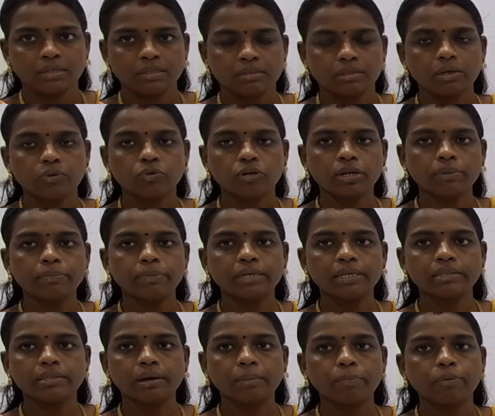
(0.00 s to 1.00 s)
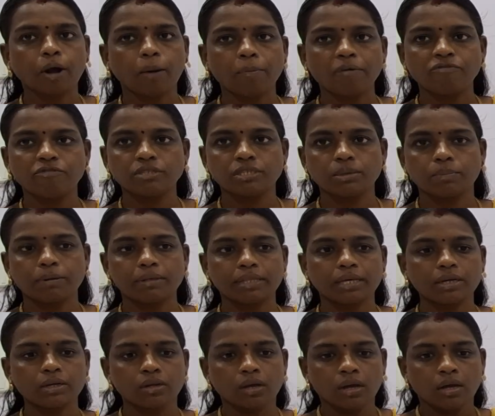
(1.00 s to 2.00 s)
They couldn't meet the proper food supply.
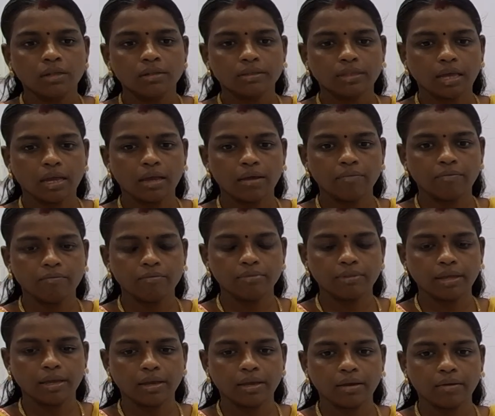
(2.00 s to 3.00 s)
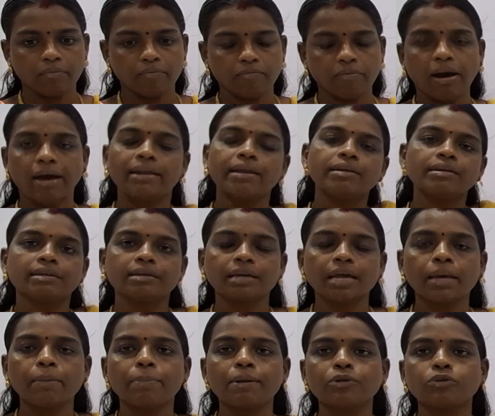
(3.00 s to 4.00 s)
They weren't
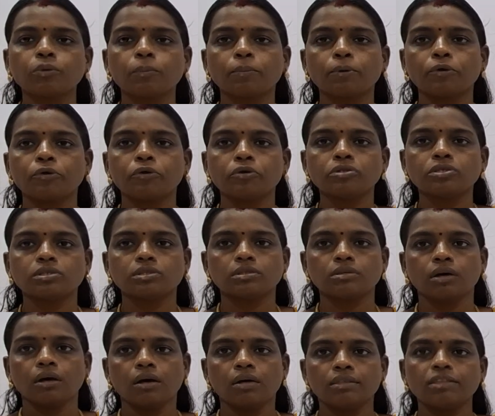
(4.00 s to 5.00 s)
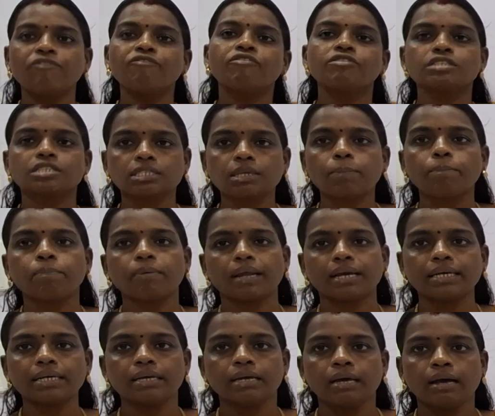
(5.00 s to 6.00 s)
able to produce the food
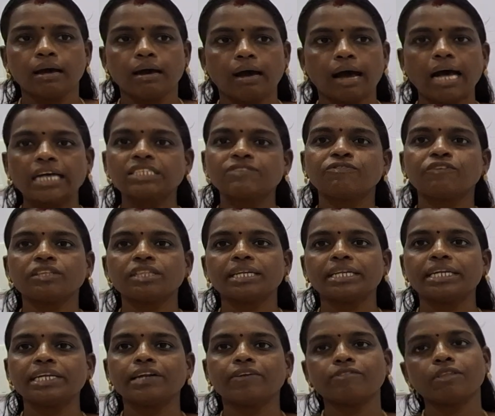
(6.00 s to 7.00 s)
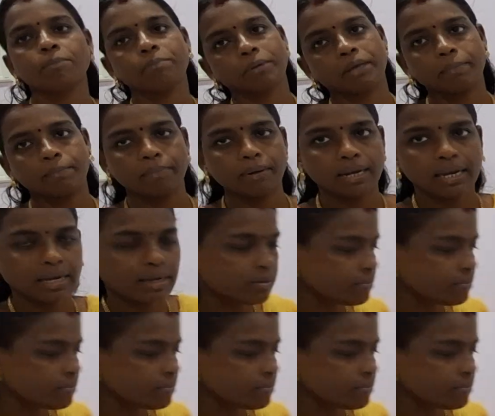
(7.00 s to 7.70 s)
supply as per the need of the people.